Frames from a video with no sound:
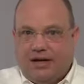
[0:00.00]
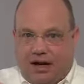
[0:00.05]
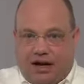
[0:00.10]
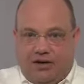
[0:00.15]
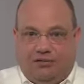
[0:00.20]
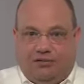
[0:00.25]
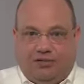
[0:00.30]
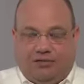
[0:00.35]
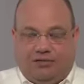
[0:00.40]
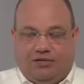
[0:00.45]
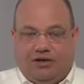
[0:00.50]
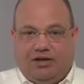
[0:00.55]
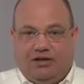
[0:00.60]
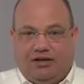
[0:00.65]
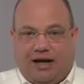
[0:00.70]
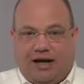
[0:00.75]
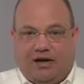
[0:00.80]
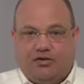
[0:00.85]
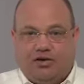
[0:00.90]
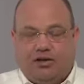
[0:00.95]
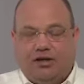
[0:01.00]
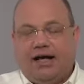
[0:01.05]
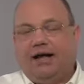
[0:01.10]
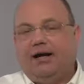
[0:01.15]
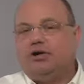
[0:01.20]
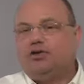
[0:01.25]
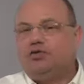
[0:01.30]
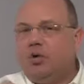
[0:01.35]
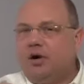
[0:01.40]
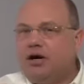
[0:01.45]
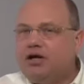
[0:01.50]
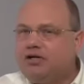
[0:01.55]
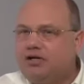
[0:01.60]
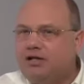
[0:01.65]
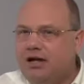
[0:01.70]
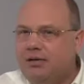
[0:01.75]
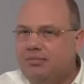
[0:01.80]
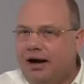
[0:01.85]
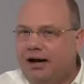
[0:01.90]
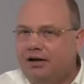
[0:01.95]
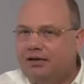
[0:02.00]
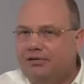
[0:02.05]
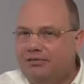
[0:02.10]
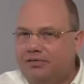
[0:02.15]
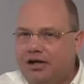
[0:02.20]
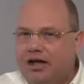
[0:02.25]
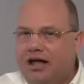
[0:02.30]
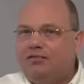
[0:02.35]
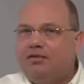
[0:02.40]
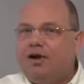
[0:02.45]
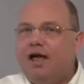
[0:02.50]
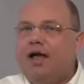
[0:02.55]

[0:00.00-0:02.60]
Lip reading: of $15,000? What is the amount of the gift